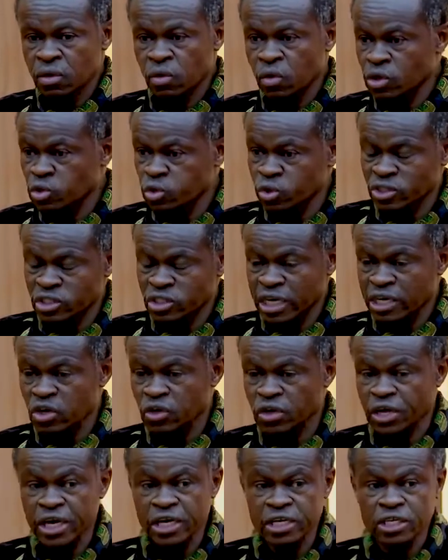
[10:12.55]
what was
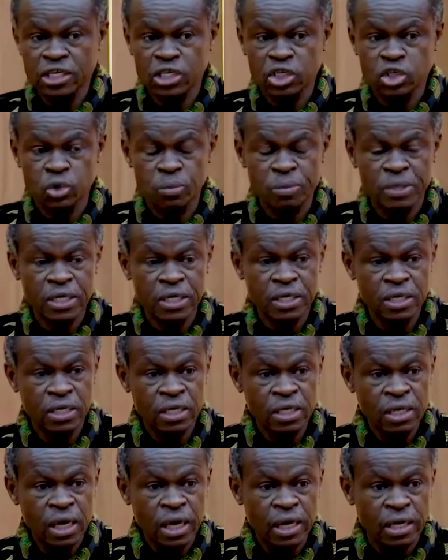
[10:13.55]
allocated to me,
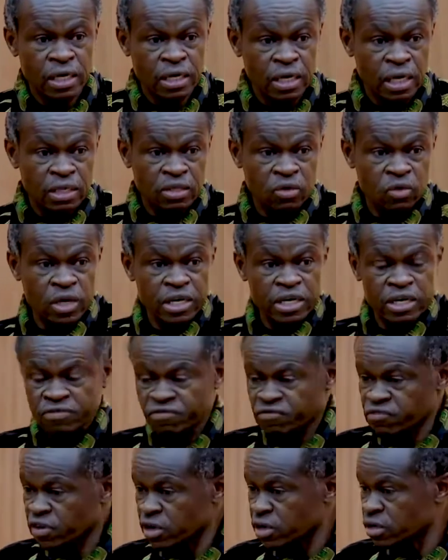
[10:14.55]
and another one in
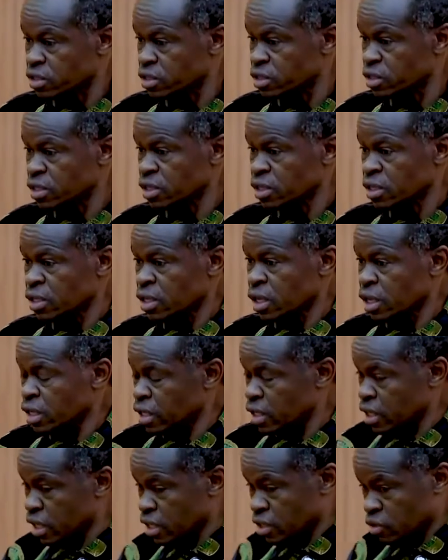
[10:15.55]
front, and
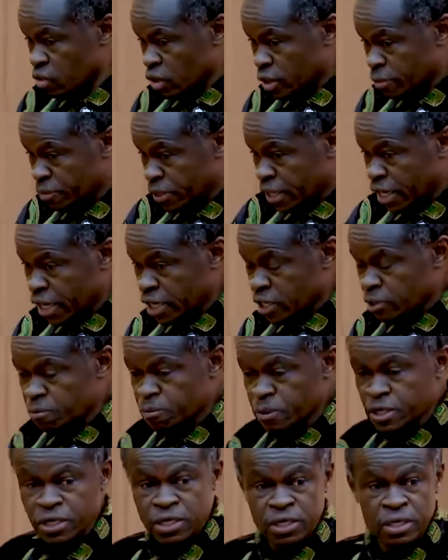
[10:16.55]
another one behind
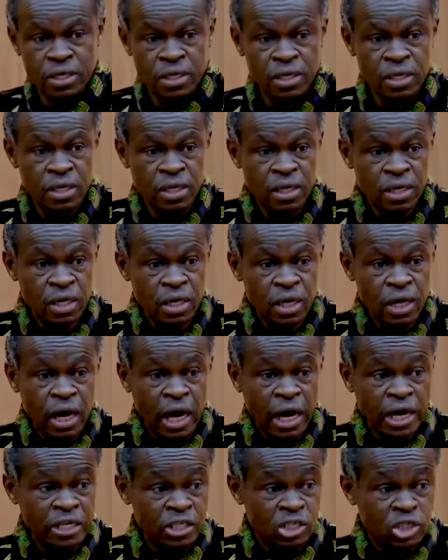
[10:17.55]
me,
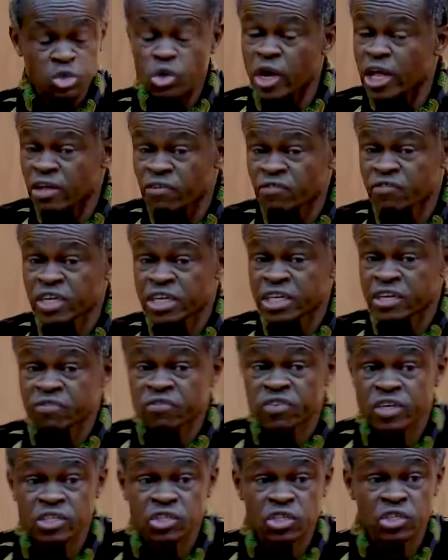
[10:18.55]
and 12
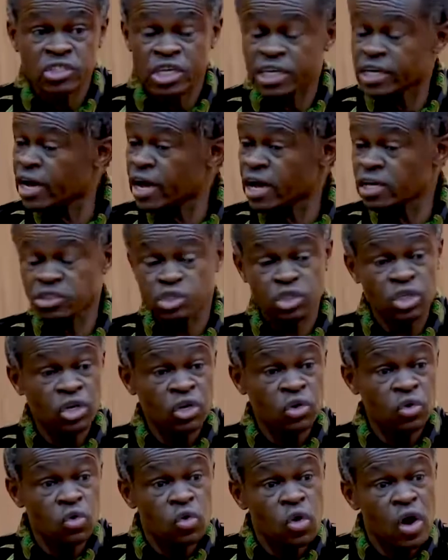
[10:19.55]
individuals. And I asked,
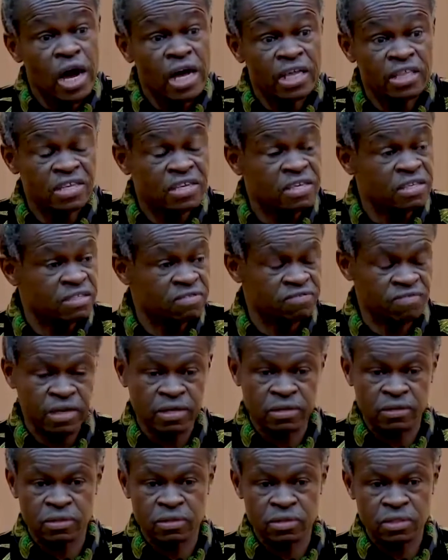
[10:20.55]
who are these
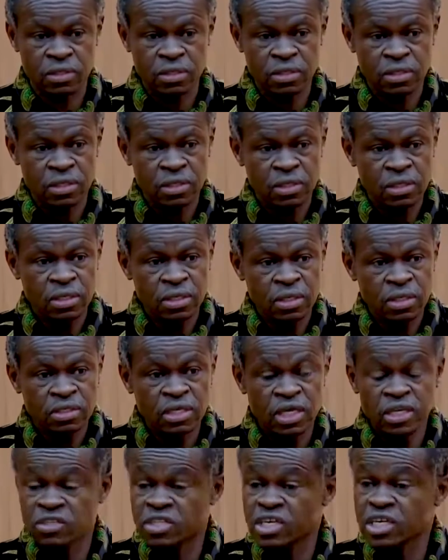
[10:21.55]
fellows?
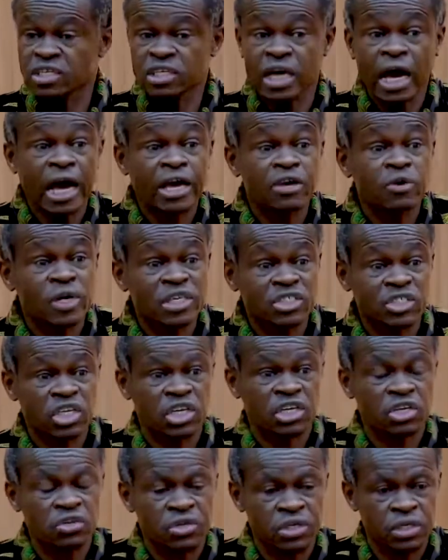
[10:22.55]
He said, these are your
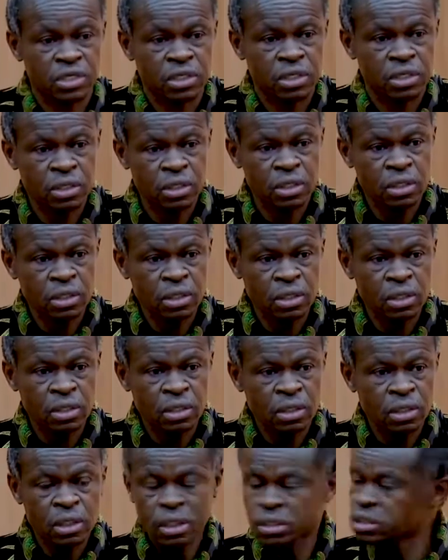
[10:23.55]
security.
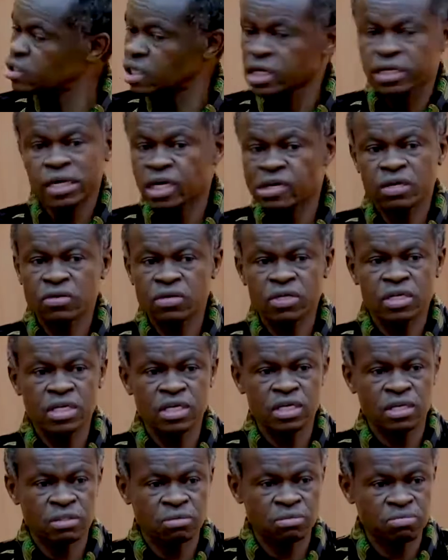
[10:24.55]
I said, I don't
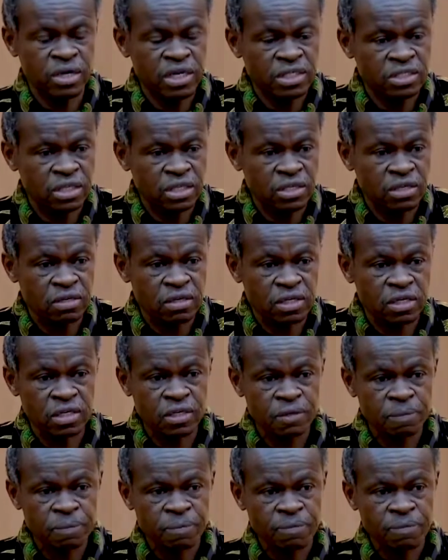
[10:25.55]
need my security.